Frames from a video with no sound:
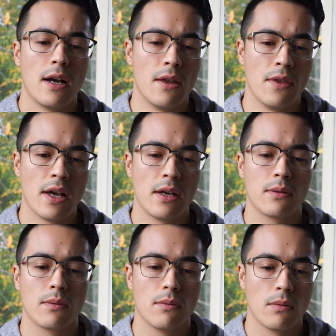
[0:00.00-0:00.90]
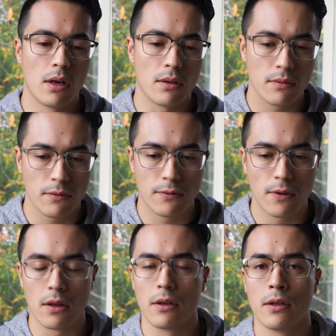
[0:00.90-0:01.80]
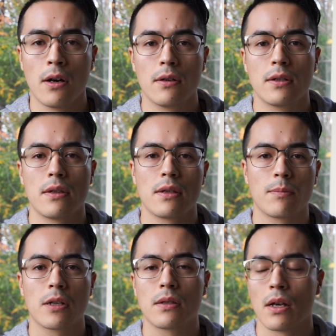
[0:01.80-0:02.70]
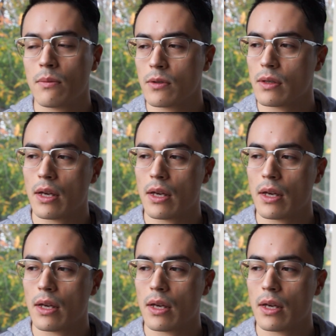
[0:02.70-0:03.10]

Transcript: And then what followed on in the springtime was